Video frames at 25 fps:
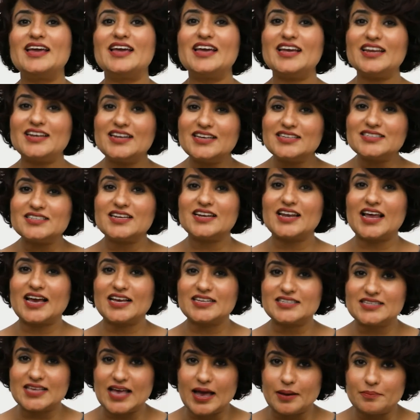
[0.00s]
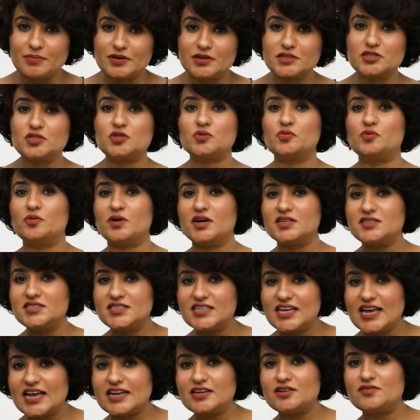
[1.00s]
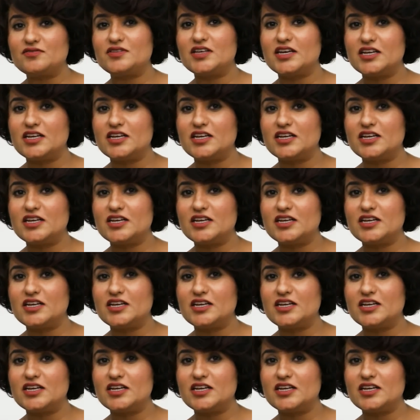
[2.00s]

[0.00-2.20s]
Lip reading: it is a nice habit towards the end of